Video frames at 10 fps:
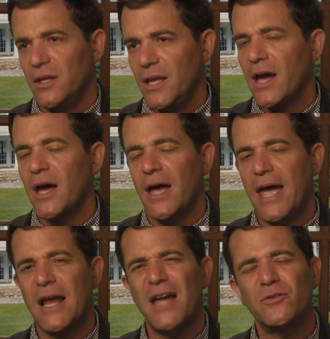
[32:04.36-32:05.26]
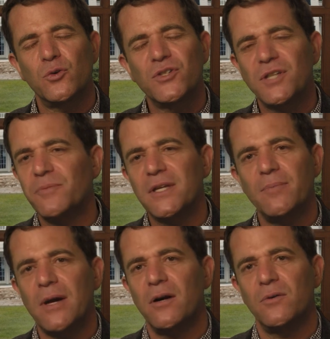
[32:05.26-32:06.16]
Yeah, and there's something
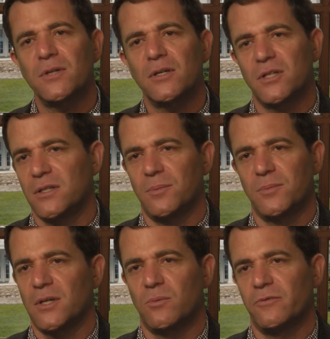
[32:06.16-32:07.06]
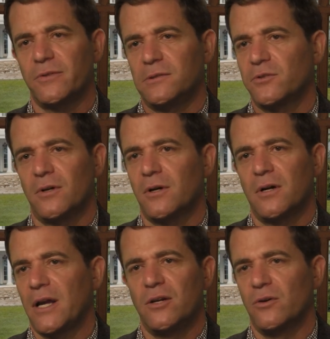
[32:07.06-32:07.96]
about her. I was like, she seems like Will Ferrell's daughter.
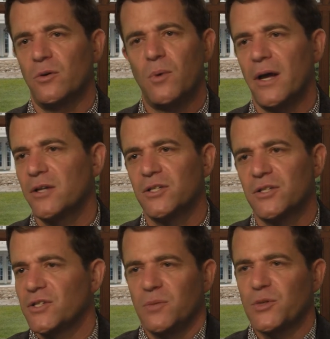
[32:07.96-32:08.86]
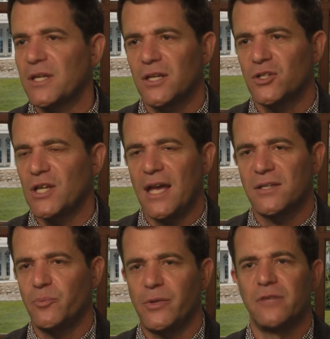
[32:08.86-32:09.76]
I don't know why. She just seems like it. She
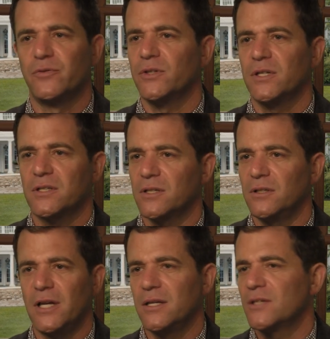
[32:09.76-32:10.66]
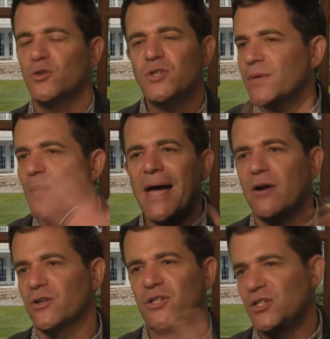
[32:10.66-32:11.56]
has a playfulness and a lightness. There's something about
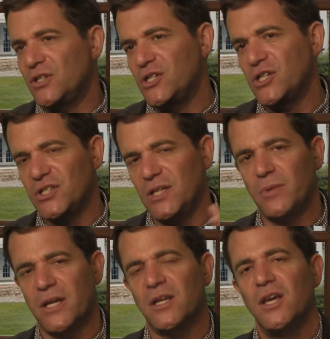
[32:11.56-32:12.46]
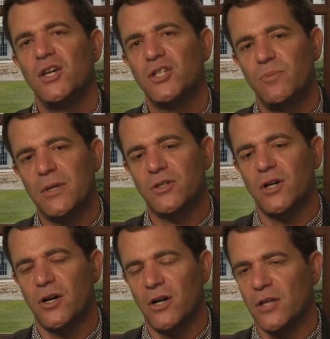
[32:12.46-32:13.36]
her. She just seemed like she'd be his
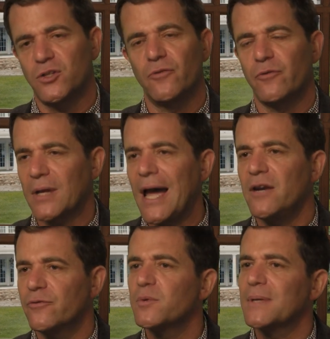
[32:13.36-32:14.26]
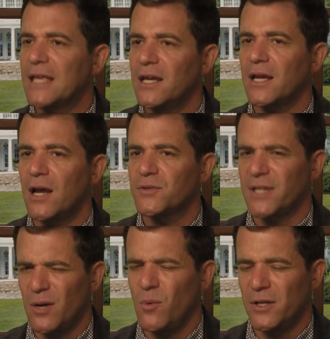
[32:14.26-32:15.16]
daughter. And so from the beginning, I was
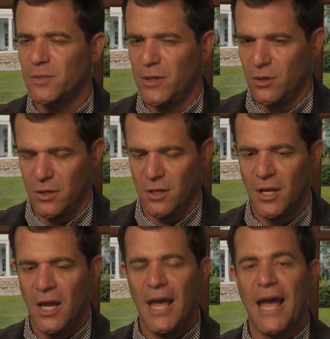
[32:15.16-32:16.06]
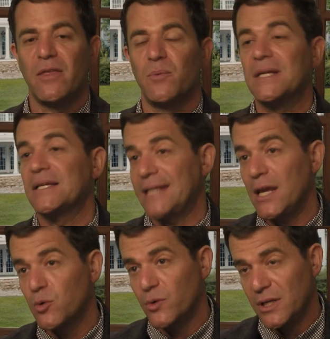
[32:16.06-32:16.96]
like, I wanted to be her. And then we did a
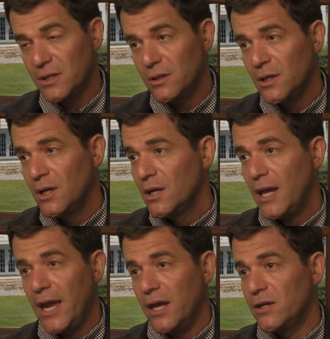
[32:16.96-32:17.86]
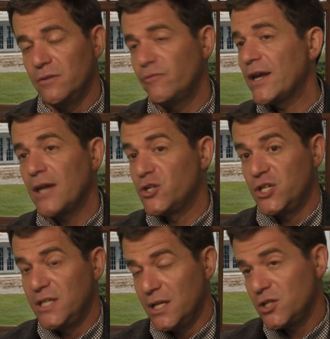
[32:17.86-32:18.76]
table read, and
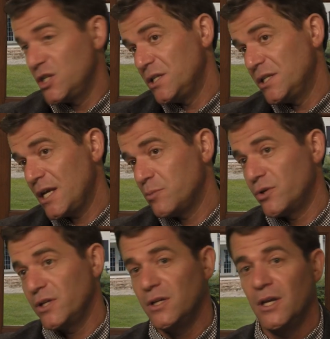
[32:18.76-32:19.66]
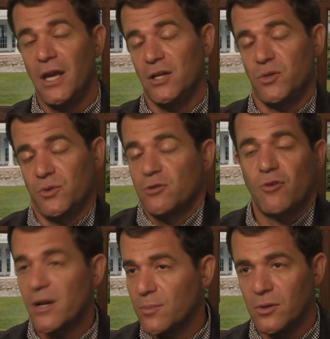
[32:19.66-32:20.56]
she did it. She did the table read, and she was
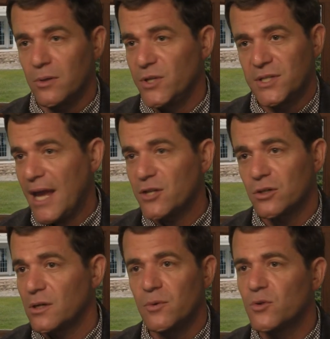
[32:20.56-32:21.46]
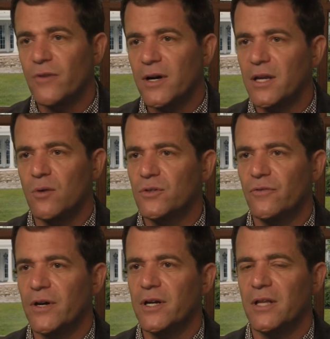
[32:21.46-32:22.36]
incredible. And we just asked her. I mean, it was a
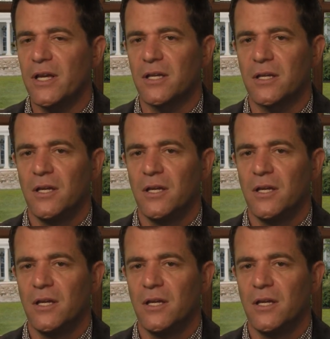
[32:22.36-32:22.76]
very like,